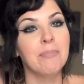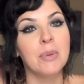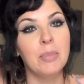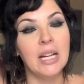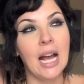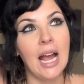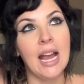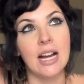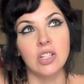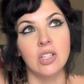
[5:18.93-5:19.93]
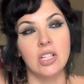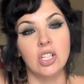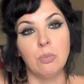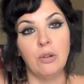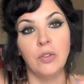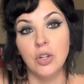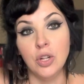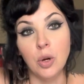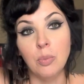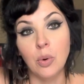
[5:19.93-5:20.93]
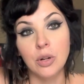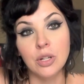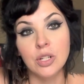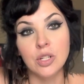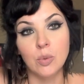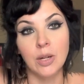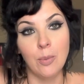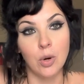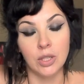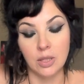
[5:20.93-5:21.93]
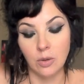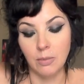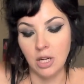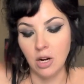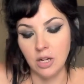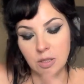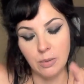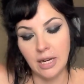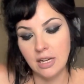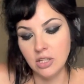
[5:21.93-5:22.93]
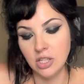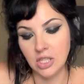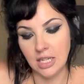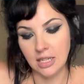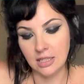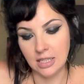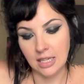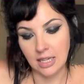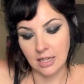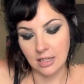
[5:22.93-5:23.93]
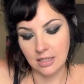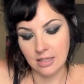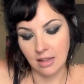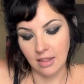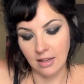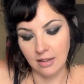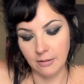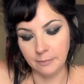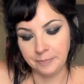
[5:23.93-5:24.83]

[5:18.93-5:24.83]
but I actually just prefer no borders when I'm working with my cards. But I understand, I get it, it's a thing.